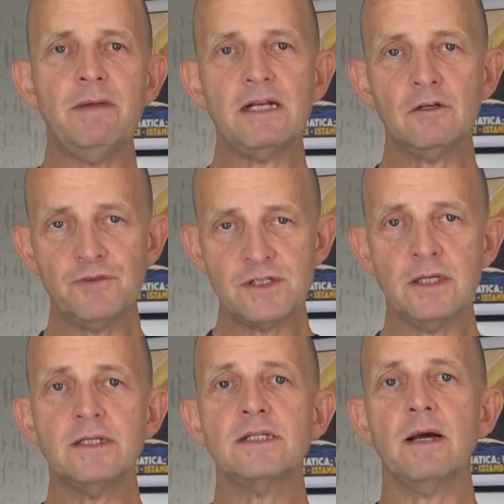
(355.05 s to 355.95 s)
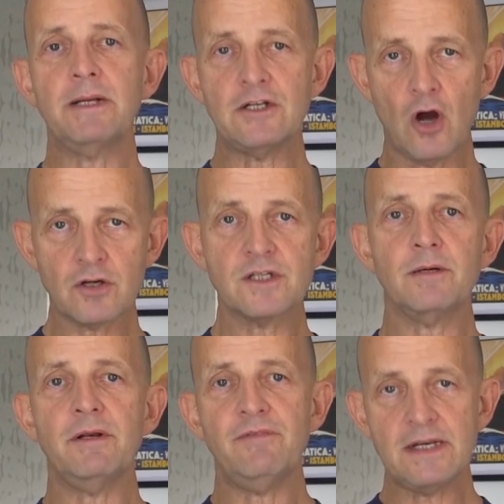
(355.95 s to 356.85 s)
medical facilities, how many doctors, how
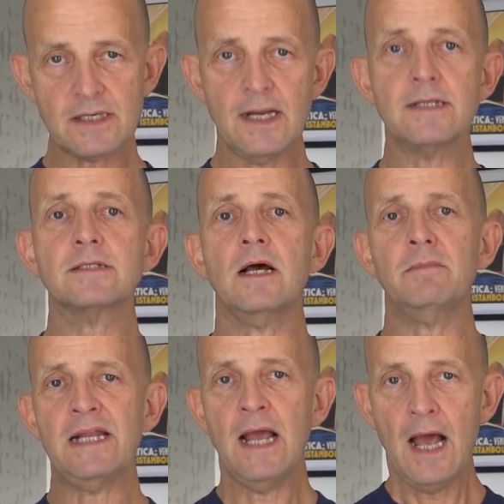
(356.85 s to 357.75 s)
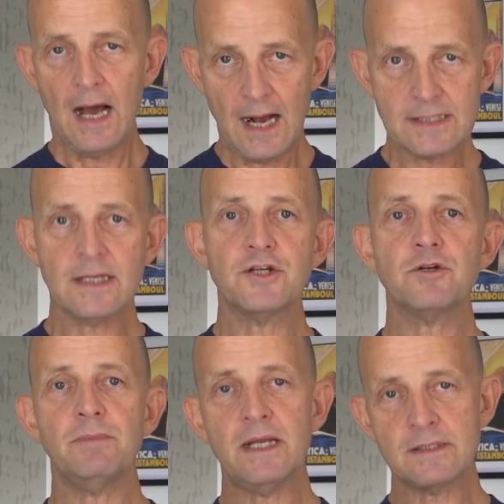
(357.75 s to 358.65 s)
many ventilators, how many
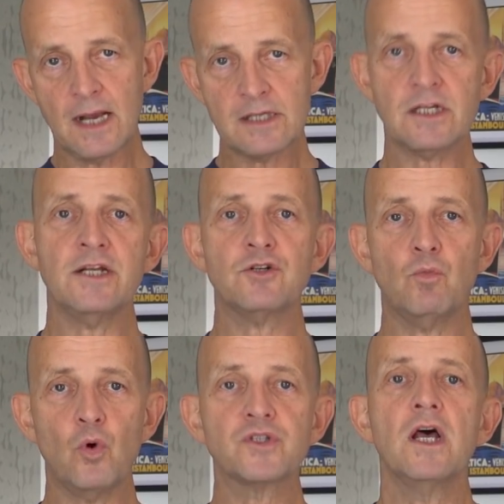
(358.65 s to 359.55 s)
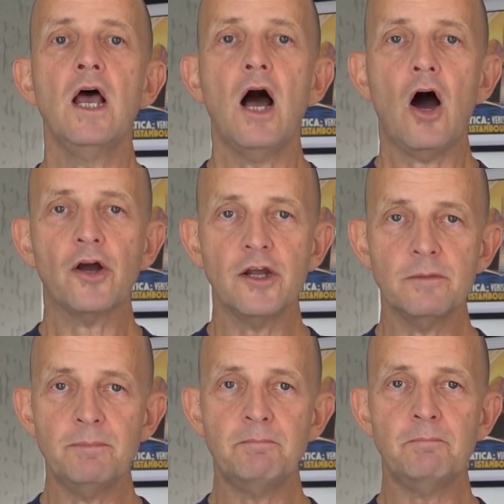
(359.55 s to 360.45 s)
isolation beds, isolation wards are going
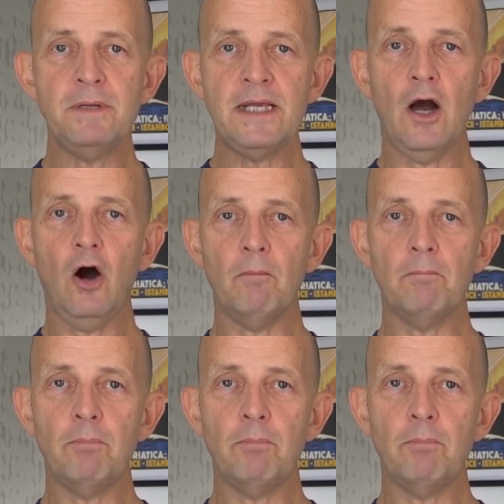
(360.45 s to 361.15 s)
to be on